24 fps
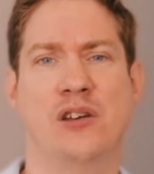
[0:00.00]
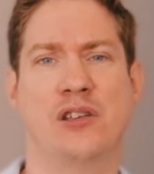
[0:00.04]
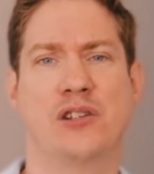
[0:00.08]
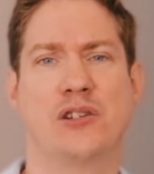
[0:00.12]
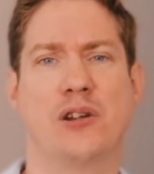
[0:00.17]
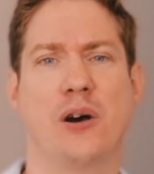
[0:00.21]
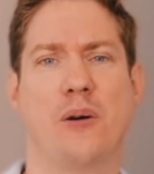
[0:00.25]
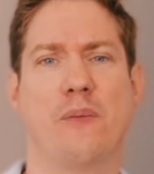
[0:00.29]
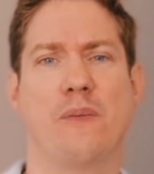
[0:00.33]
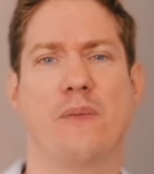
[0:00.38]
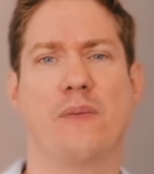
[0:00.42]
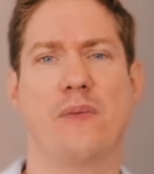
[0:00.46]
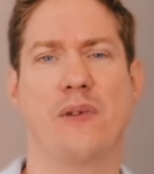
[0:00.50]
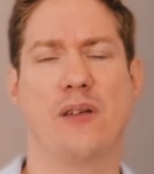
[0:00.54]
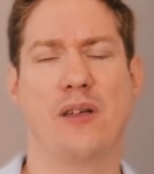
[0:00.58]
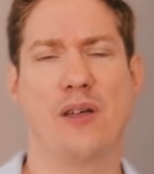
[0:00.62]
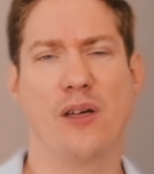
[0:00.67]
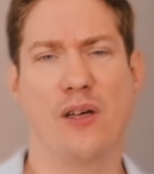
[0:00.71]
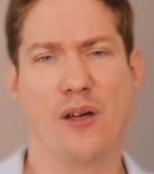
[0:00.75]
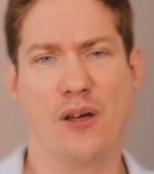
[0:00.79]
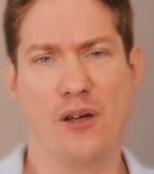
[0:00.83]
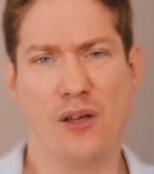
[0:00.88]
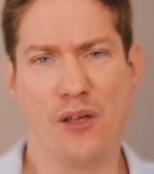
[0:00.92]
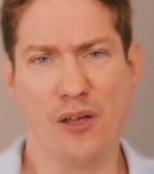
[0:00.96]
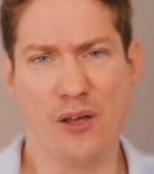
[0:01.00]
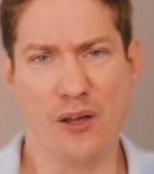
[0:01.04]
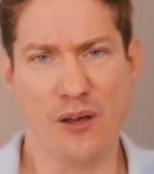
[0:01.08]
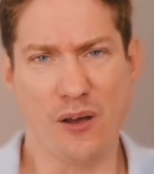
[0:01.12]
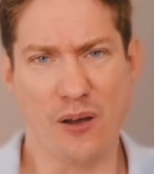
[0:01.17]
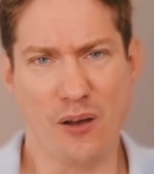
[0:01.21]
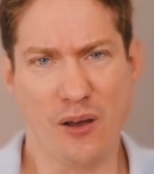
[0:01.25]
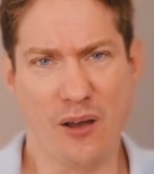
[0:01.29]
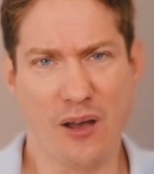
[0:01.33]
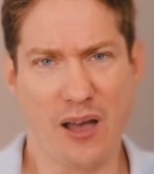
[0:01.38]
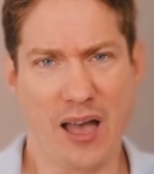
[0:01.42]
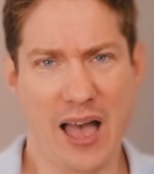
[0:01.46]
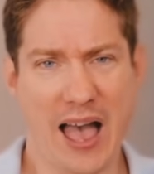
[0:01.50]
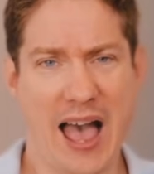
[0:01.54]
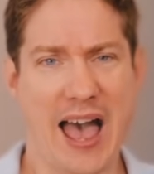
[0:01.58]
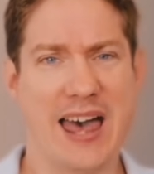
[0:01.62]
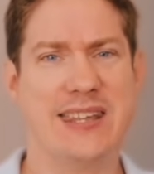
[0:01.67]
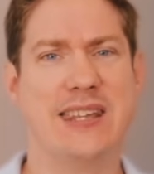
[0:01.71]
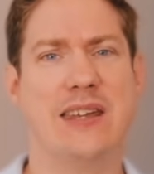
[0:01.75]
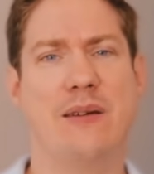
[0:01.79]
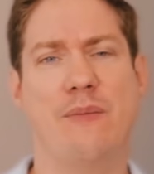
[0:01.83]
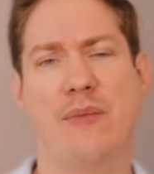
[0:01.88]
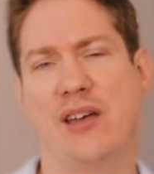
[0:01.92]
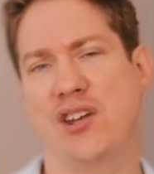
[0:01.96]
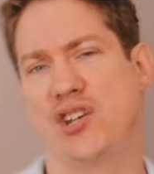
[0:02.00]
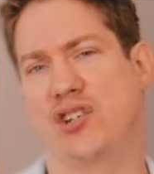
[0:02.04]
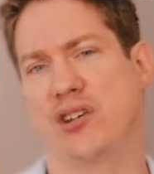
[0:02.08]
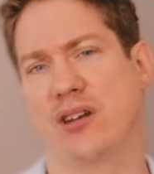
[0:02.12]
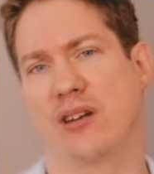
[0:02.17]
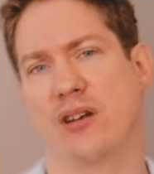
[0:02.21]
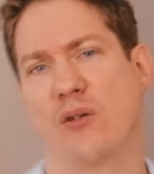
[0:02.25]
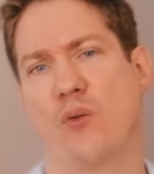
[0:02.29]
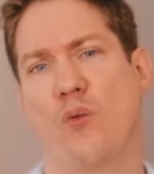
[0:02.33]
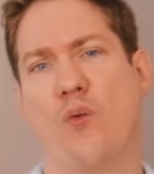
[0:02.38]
So, as I mentioned,